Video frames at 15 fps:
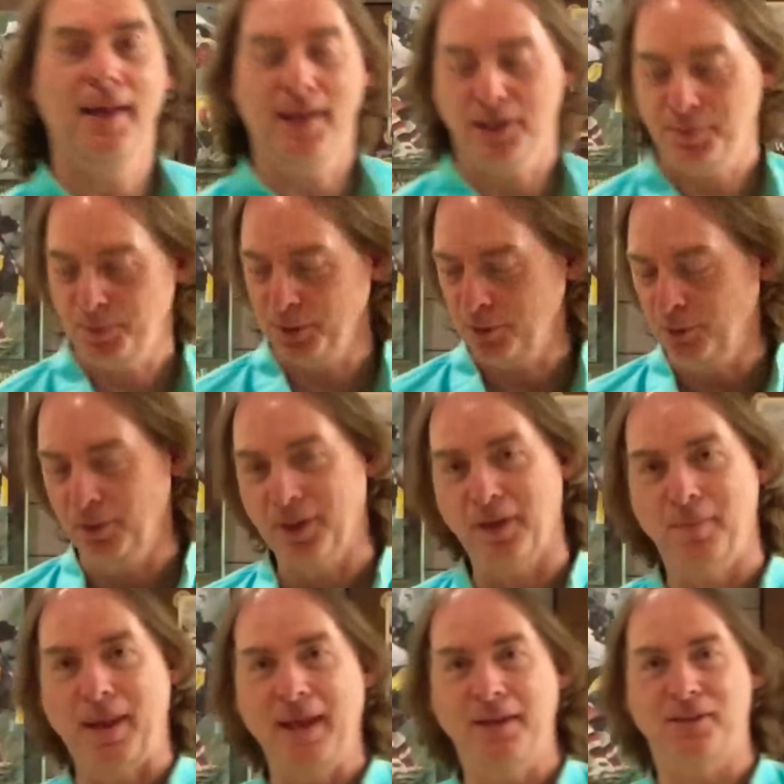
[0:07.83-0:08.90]
That's a pretty cool
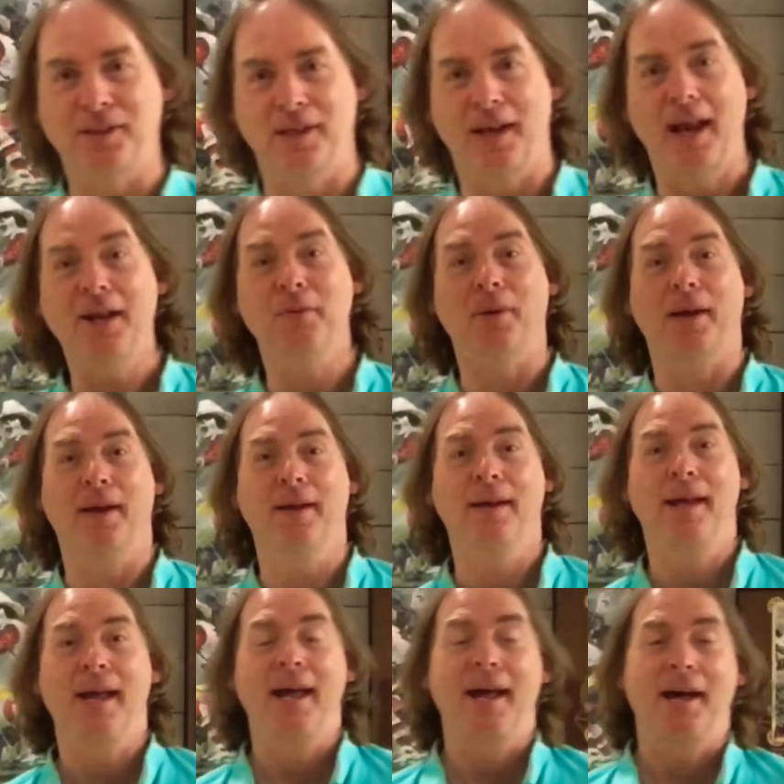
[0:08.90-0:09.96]
little magazine. Anyway,
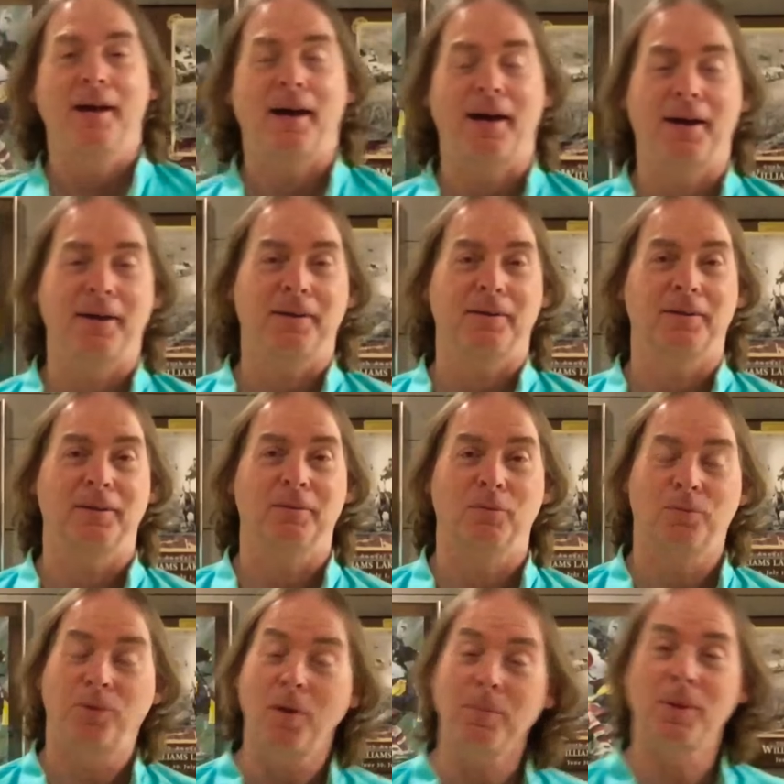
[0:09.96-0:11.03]

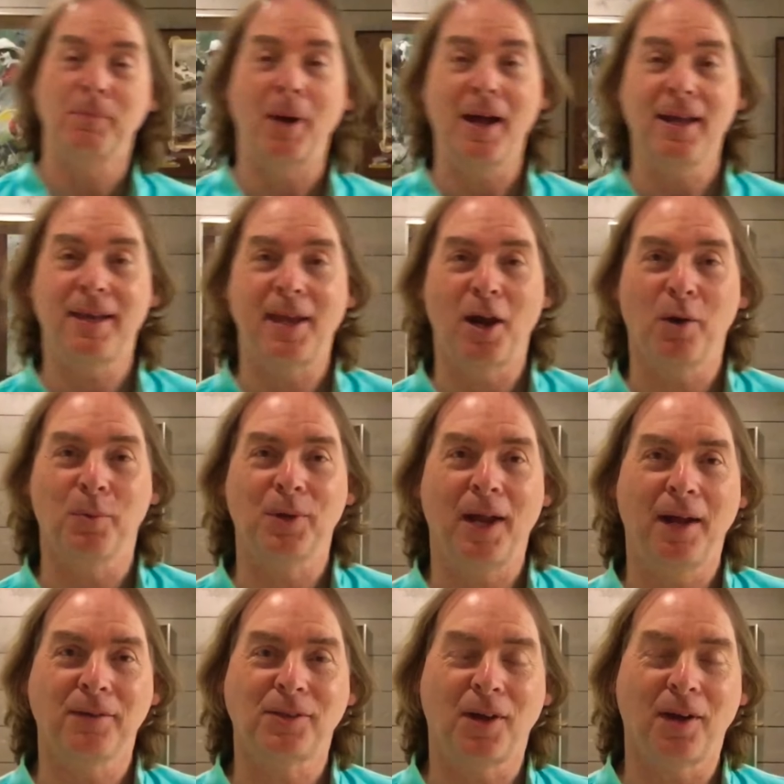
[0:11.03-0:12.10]
from the
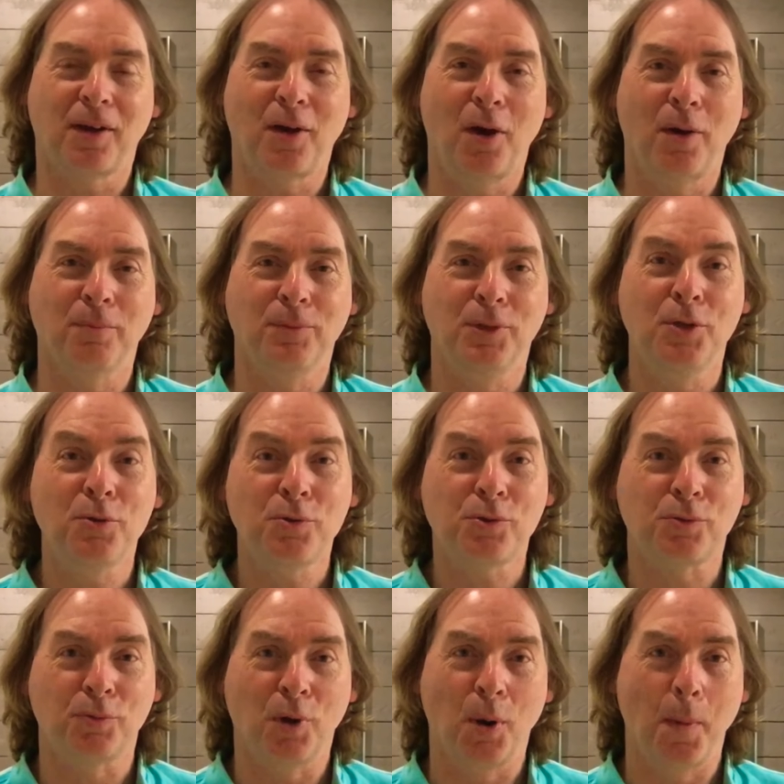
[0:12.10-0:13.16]
MyCareWithNow.com
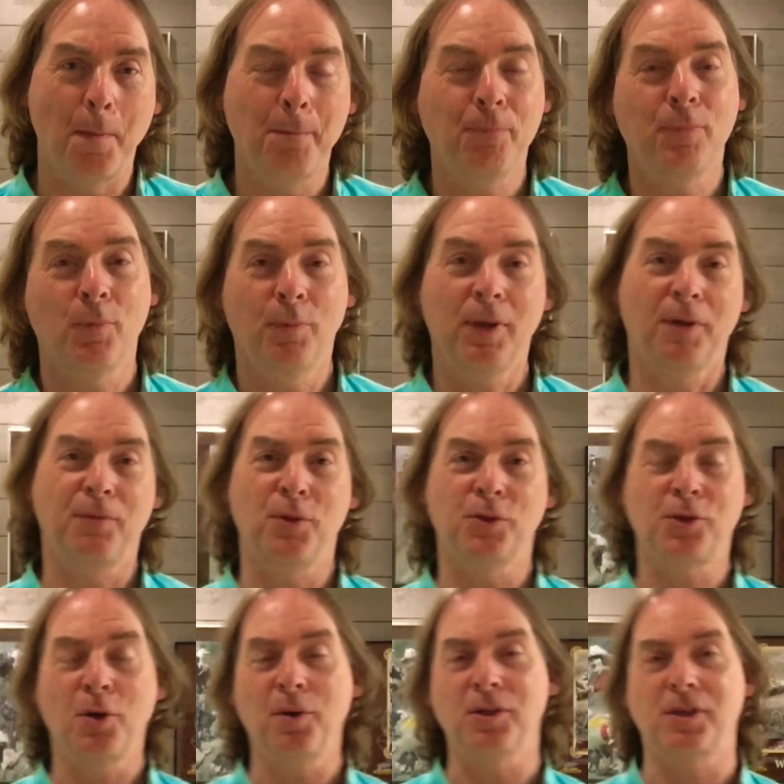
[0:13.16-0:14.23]
newsroom, we got a few
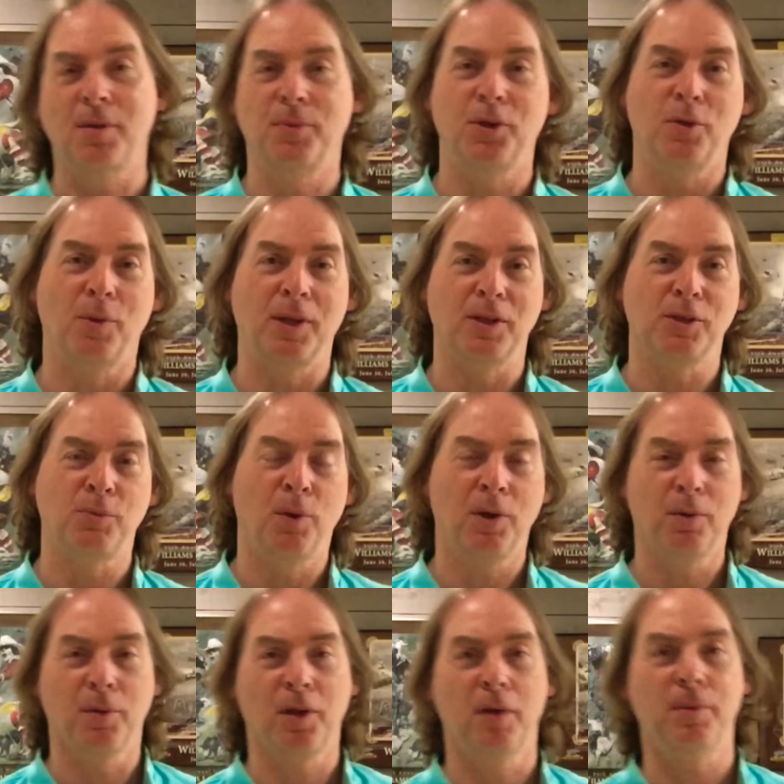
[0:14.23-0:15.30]
stories coming your way this
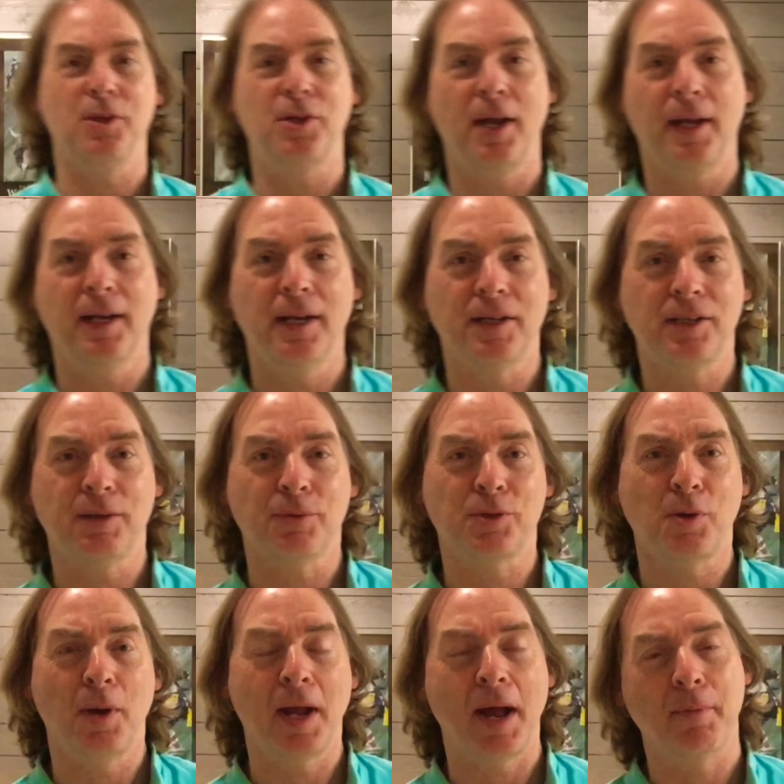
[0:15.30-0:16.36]
morning. We're going to be checking in and see what's
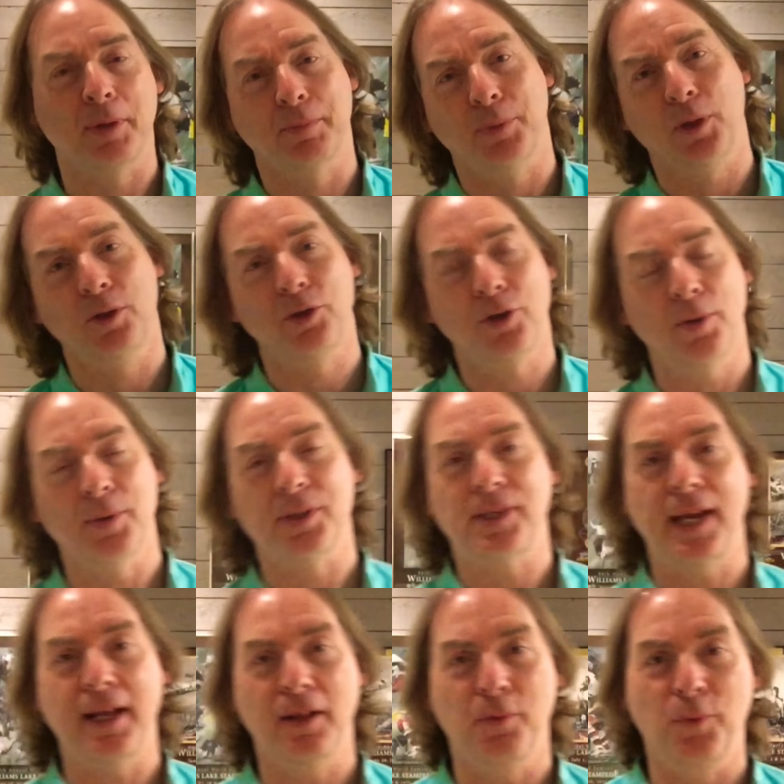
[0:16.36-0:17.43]
going on with the bull show and
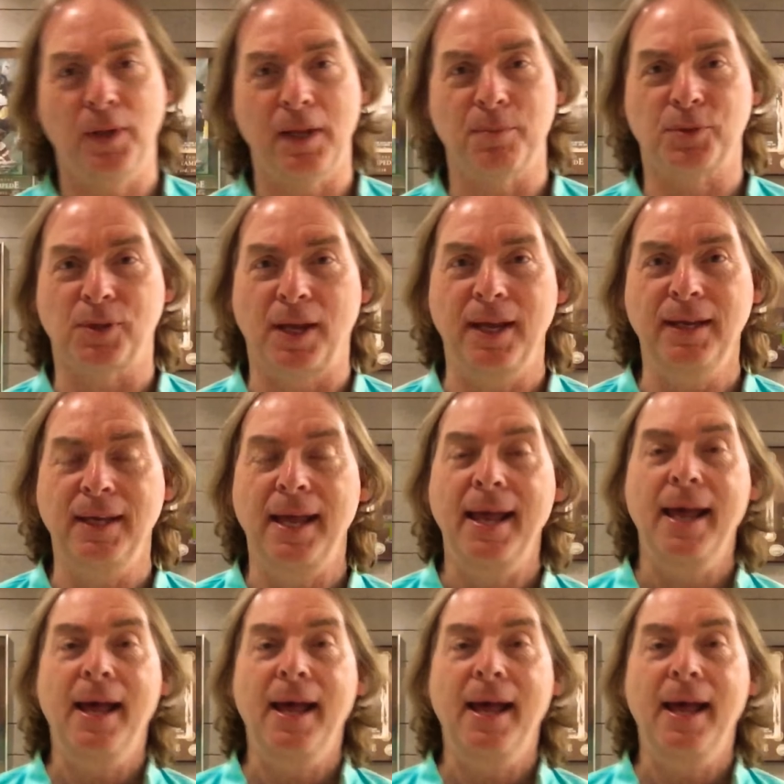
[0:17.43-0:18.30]
sale in Williams Lake.